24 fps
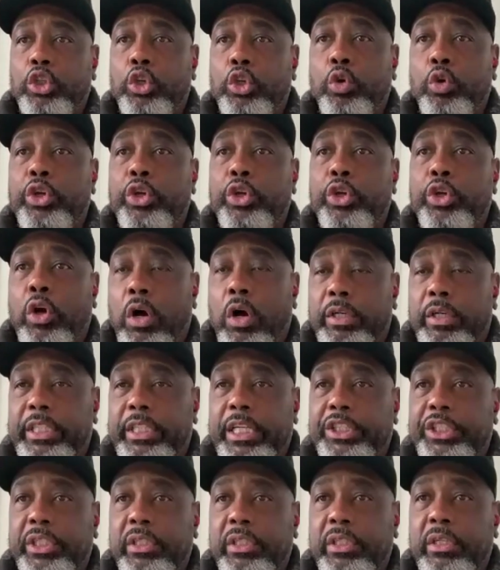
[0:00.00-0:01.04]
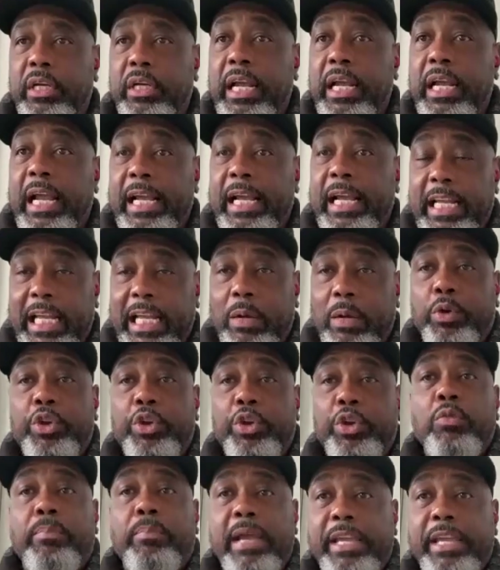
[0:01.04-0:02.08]
do your audition, and then
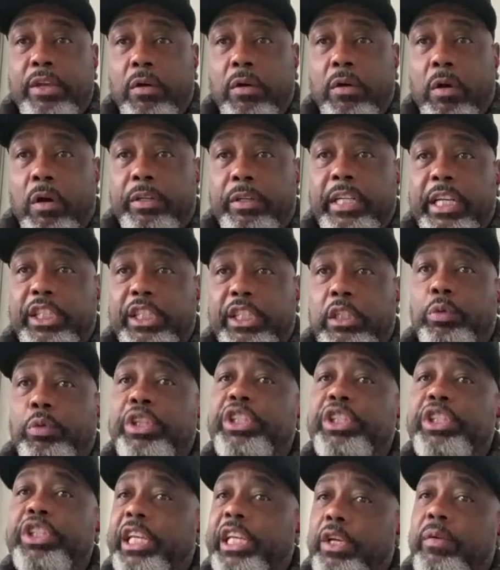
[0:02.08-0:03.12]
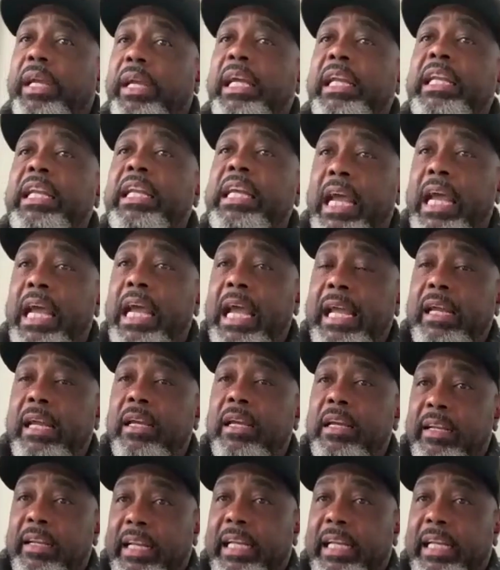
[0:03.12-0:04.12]
when you make your audition, we send you N D A.